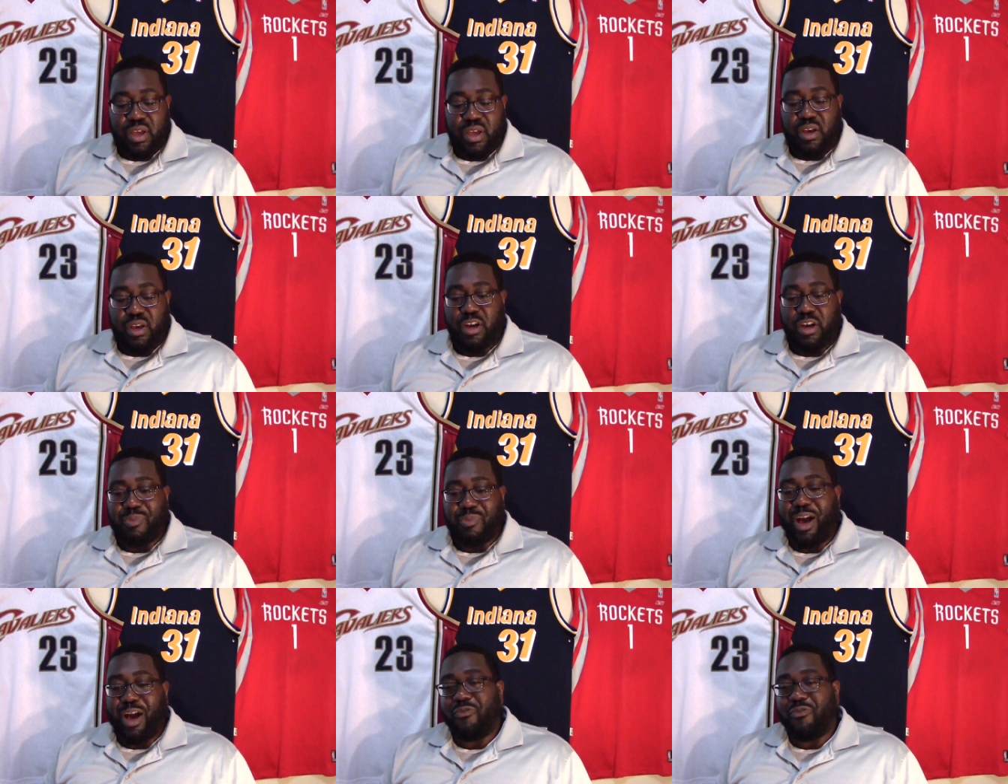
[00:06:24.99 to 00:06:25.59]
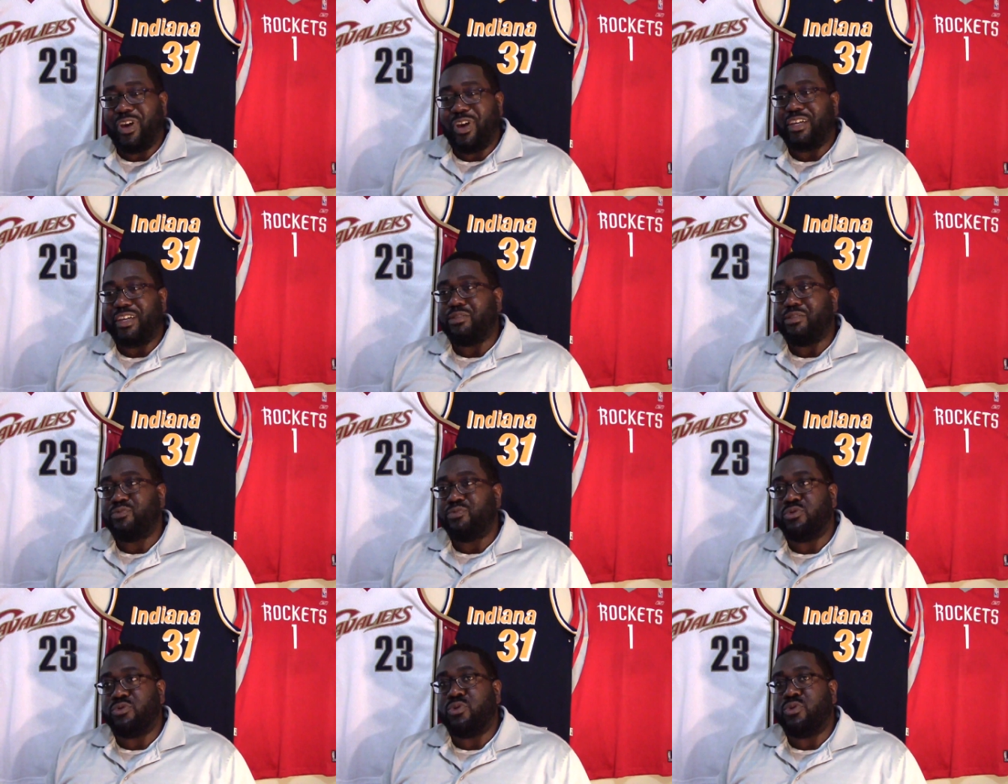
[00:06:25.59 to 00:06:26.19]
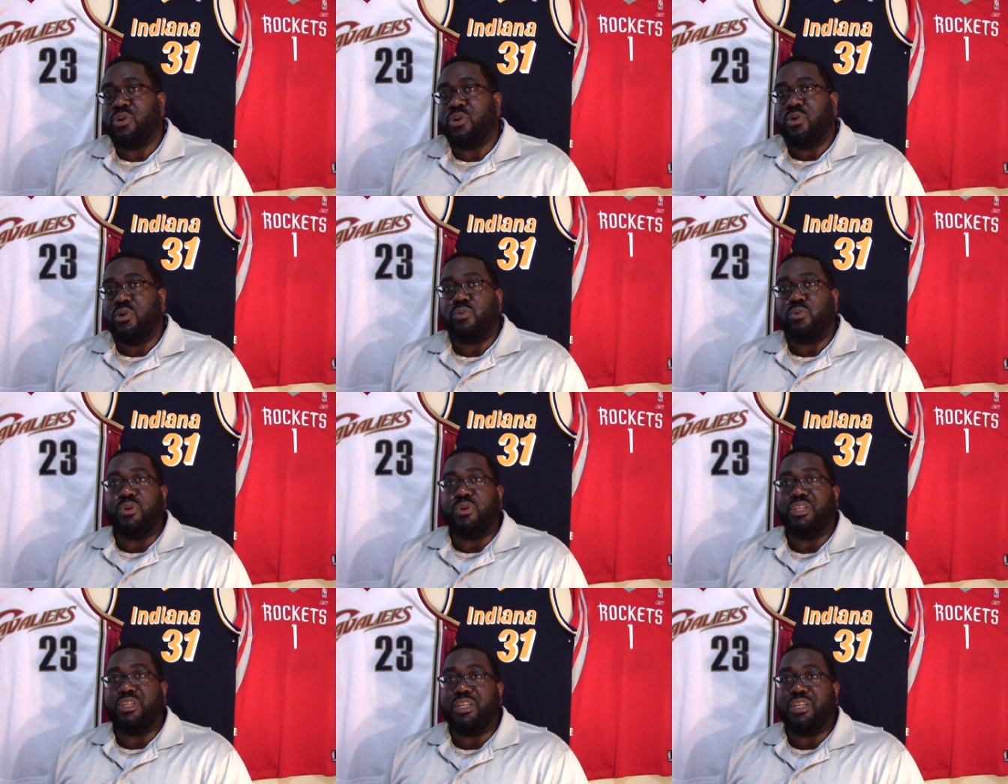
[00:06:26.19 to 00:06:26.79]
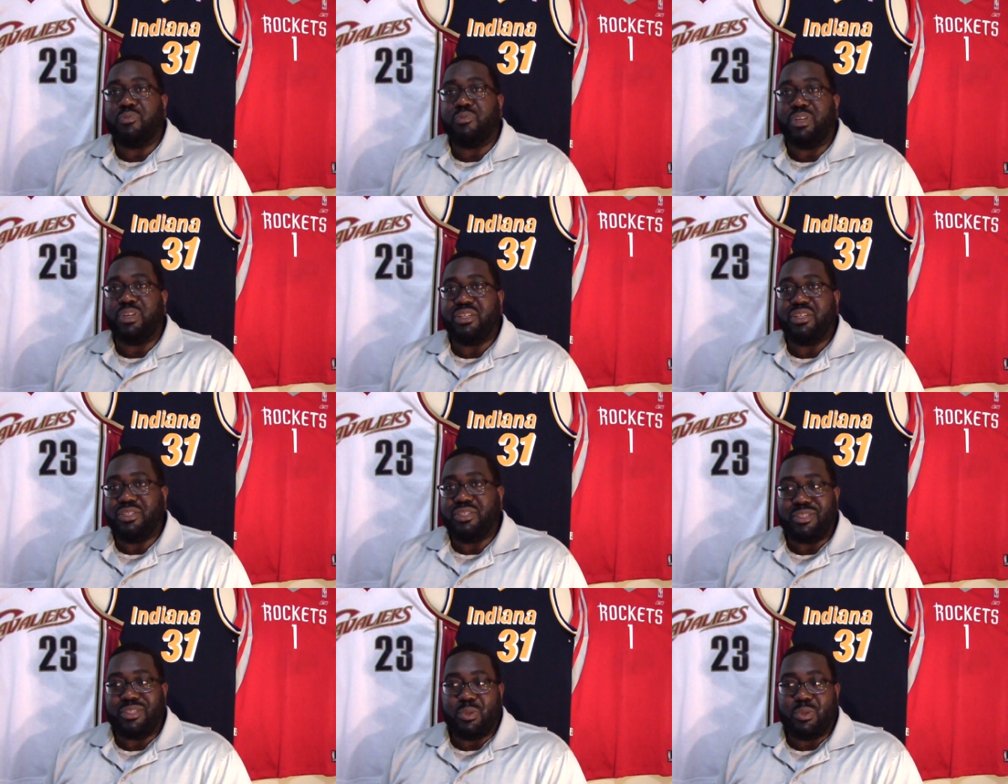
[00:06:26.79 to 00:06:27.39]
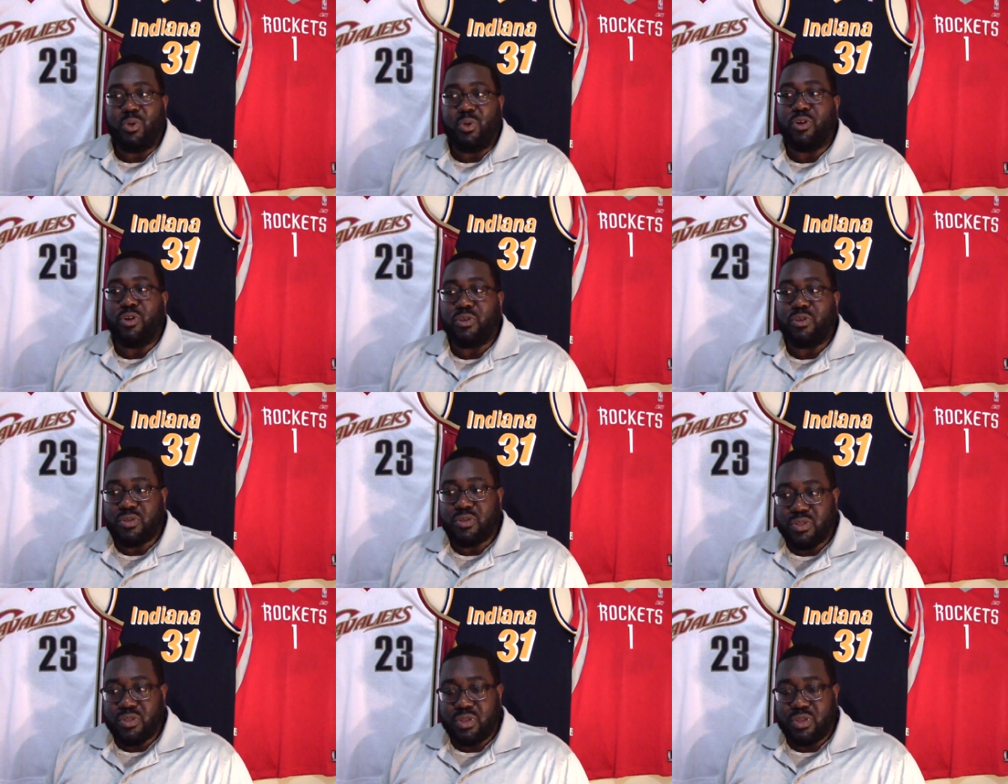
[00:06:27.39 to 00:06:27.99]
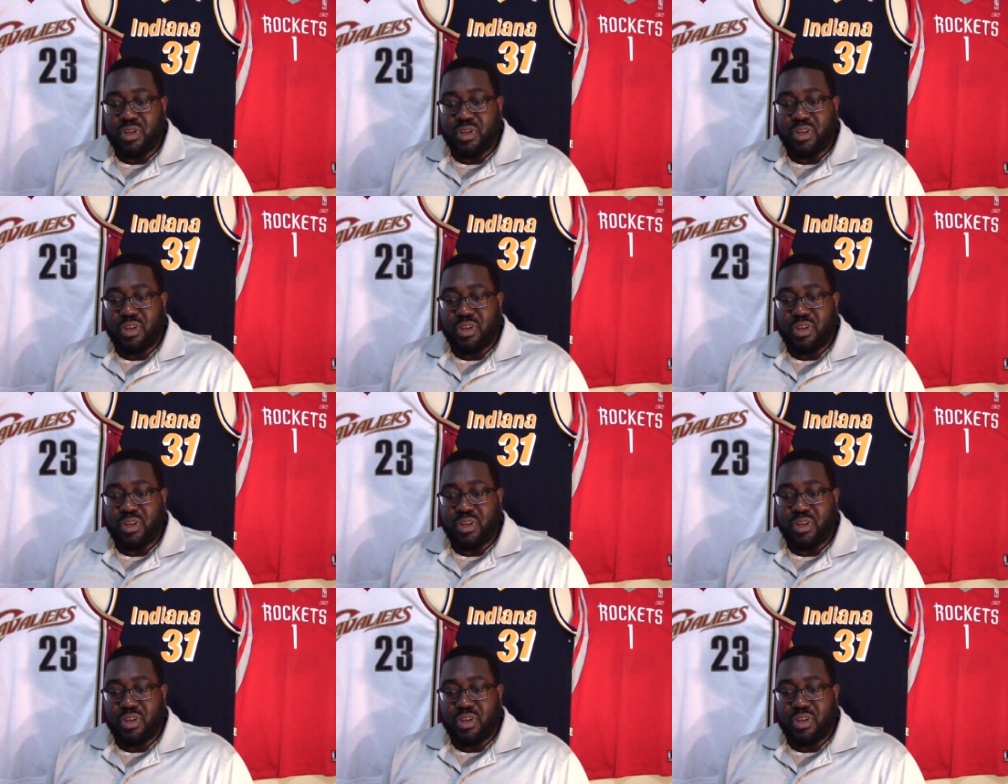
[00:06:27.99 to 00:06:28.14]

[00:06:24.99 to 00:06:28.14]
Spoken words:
How valuable would he be to the Spurs?